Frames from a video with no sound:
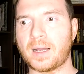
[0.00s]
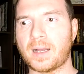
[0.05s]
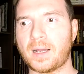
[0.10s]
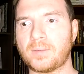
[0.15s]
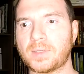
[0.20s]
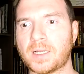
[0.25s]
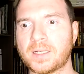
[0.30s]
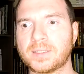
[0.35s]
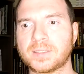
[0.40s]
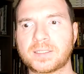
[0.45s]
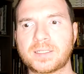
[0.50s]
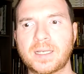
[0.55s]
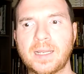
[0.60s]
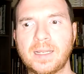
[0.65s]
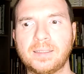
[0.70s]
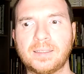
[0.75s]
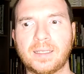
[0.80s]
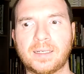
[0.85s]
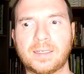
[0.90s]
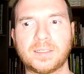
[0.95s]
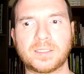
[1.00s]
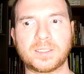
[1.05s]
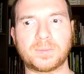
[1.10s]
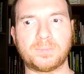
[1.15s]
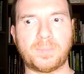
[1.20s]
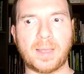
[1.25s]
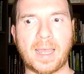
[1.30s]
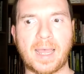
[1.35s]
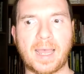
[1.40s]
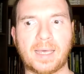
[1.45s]
I'm not saying that it's
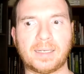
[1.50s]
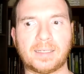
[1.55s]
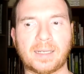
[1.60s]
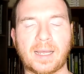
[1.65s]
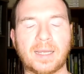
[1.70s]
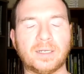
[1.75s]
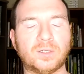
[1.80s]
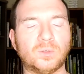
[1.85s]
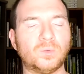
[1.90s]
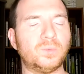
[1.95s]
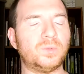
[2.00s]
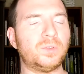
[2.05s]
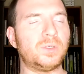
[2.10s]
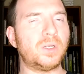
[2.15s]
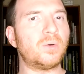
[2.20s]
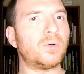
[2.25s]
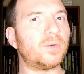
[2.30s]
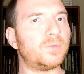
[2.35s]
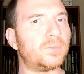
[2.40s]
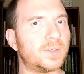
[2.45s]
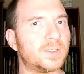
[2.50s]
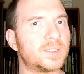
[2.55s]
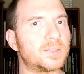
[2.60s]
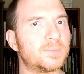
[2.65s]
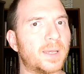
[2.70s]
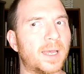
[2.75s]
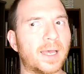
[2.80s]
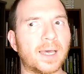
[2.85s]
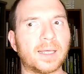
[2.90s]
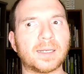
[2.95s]
bad. I don't know if it's
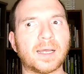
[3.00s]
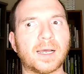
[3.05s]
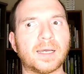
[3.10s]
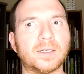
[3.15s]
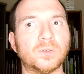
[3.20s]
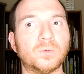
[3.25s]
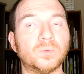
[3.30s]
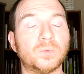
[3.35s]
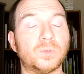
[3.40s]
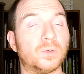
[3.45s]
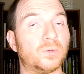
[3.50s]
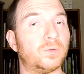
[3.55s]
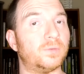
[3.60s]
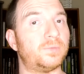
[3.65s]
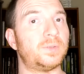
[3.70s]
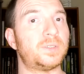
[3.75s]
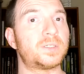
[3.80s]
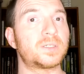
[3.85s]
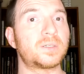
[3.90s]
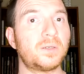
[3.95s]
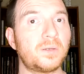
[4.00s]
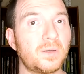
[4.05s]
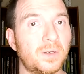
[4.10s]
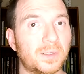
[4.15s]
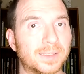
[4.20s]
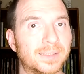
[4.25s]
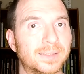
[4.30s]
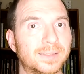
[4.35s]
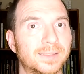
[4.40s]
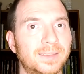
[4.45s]
bad. I don't know if it's
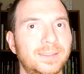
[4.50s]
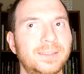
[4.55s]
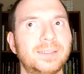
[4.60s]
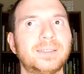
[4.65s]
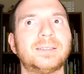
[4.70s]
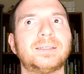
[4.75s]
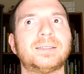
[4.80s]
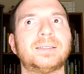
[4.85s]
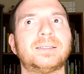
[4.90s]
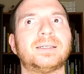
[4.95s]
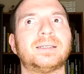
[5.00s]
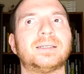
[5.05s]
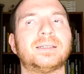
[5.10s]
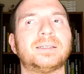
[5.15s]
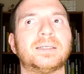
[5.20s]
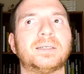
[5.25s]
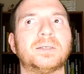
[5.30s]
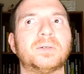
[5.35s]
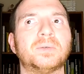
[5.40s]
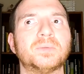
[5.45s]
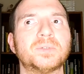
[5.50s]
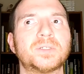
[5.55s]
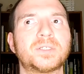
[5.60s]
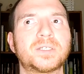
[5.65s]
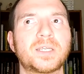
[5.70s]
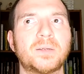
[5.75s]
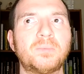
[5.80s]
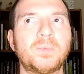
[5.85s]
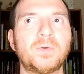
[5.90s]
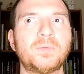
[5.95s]
good.
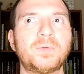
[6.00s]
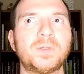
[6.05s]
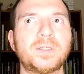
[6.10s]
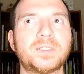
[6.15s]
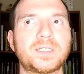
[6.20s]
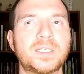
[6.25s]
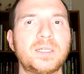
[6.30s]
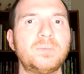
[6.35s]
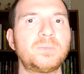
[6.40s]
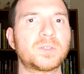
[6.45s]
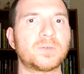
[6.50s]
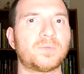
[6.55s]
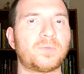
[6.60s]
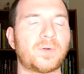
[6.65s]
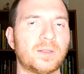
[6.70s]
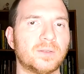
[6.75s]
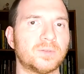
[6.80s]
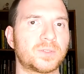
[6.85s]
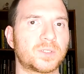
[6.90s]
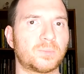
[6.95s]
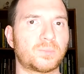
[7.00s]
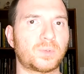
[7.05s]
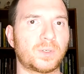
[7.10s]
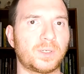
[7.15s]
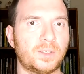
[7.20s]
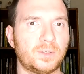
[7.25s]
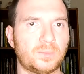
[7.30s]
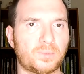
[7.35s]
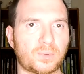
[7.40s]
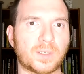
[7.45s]
Some of it seems to follow some pretty
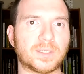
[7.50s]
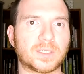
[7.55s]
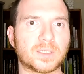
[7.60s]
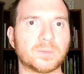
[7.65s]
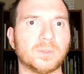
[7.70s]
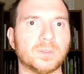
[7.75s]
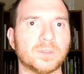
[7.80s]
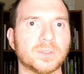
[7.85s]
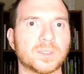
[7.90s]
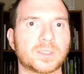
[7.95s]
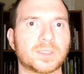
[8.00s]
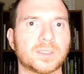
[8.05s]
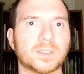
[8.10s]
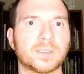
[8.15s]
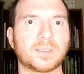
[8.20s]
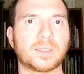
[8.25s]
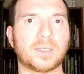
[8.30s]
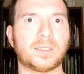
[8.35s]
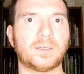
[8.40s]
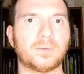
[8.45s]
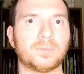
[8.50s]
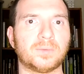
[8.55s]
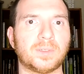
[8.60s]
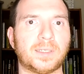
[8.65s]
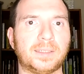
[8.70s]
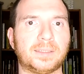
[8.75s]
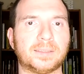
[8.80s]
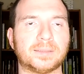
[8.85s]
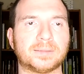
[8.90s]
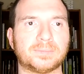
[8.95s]
good principles.
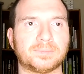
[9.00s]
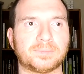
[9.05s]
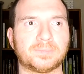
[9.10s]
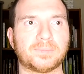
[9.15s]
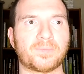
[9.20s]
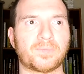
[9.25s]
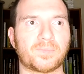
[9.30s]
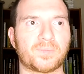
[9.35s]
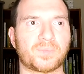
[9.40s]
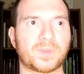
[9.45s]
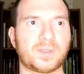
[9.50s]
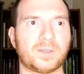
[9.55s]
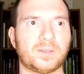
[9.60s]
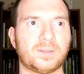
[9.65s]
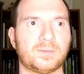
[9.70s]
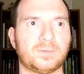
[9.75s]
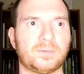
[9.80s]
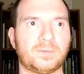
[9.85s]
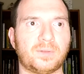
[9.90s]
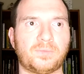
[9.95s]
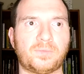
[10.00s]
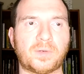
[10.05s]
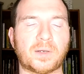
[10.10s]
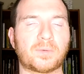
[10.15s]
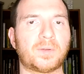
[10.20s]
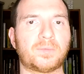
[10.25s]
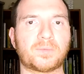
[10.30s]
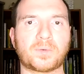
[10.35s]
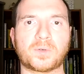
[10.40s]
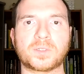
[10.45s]
Like the
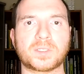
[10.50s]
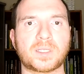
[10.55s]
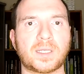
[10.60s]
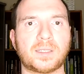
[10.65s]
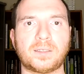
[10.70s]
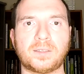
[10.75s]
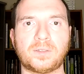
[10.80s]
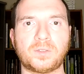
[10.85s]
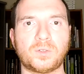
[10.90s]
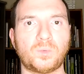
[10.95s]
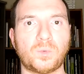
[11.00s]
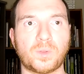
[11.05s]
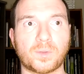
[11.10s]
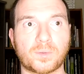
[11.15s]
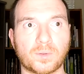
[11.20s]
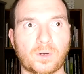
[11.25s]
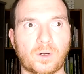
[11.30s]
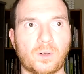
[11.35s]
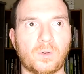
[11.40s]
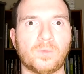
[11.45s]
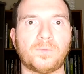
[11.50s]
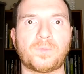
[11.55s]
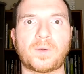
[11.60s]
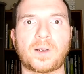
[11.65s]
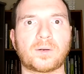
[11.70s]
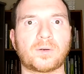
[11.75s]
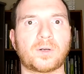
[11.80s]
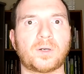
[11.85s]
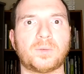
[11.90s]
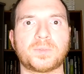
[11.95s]
very first thing they do with all
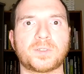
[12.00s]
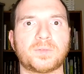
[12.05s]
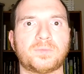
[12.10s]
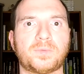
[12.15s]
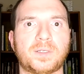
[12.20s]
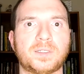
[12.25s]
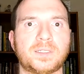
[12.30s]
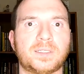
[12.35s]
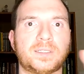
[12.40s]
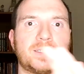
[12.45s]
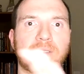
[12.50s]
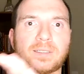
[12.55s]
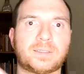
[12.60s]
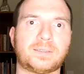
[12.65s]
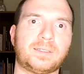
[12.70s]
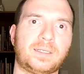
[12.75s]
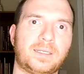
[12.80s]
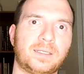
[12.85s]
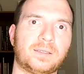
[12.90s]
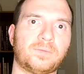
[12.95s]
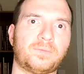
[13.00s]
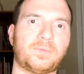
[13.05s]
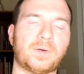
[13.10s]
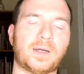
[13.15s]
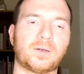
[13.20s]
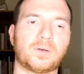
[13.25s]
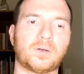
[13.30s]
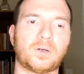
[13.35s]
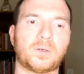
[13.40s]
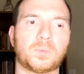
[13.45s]
firearms defenses is get the
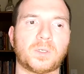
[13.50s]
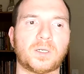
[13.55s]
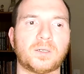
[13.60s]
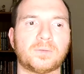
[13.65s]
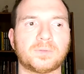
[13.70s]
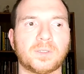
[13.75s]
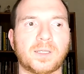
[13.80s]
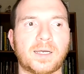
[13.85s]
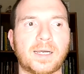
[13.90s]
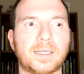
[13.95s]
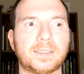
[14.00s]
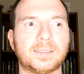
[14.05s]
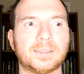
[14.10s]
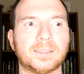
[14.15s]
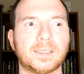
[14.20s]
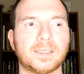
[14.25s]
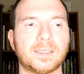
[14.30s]
firearm offline.